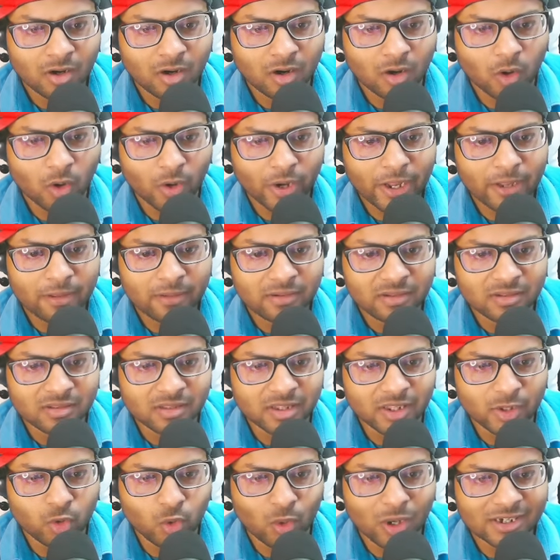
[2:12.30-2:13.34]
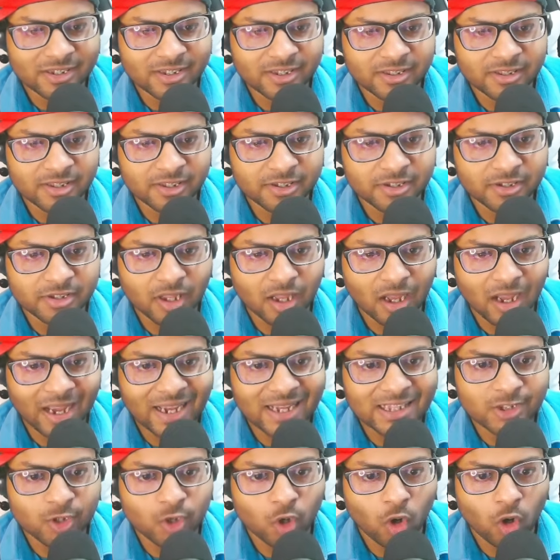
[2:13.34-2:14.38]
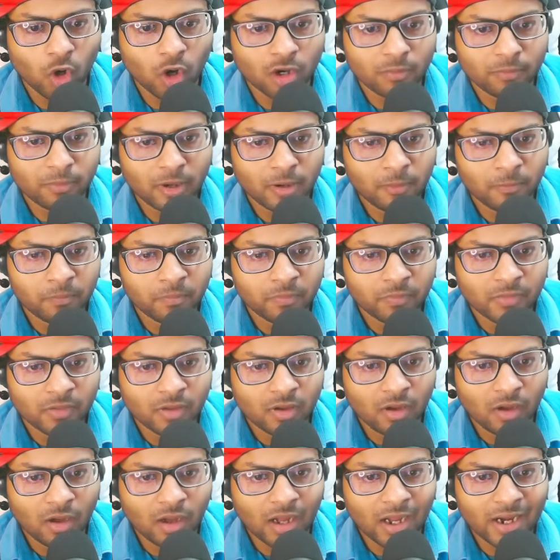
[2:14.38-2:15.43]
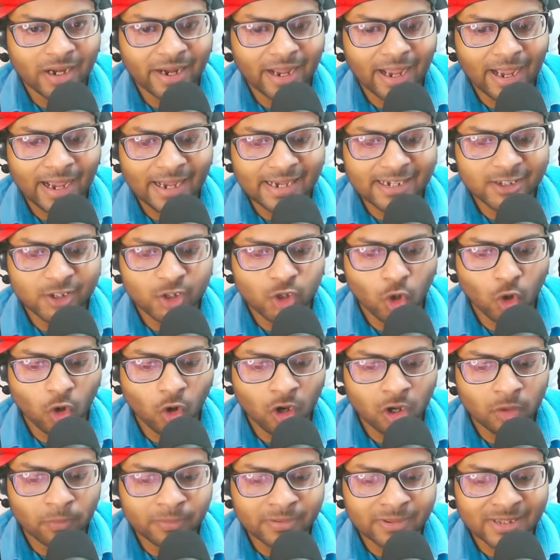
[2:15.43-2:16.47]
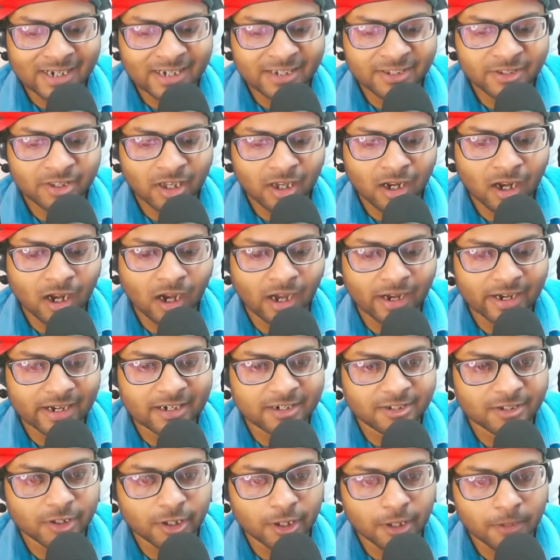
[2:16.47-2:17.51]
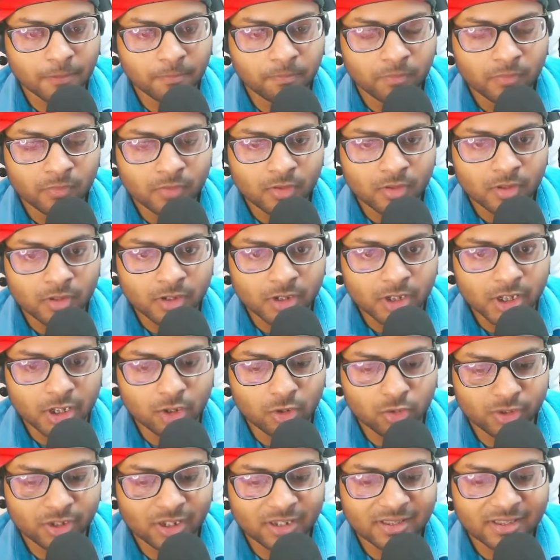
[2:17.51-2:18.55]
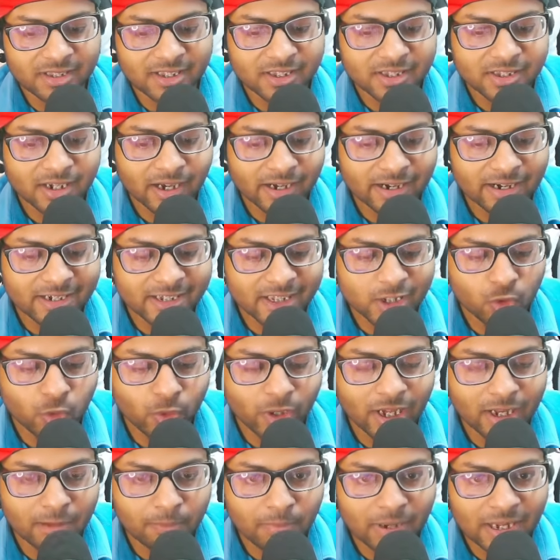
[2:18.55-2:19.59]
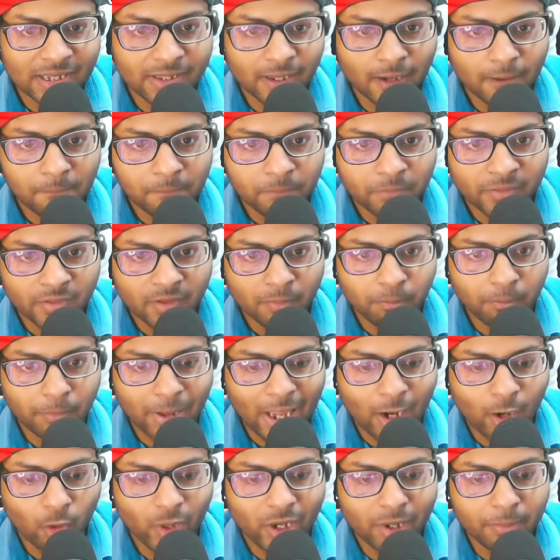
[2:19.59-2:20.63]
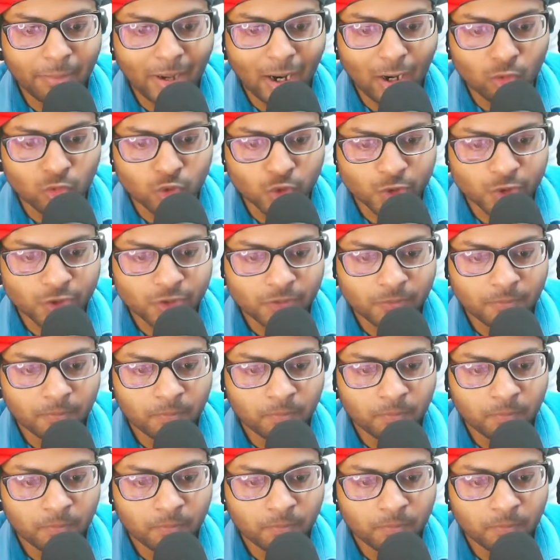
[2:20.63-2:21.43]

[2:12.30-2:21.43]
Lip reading: Okay, you can see this is Ice Orb, and Ice Orb, that is the currency. Using this currency we can play the penguin bounce,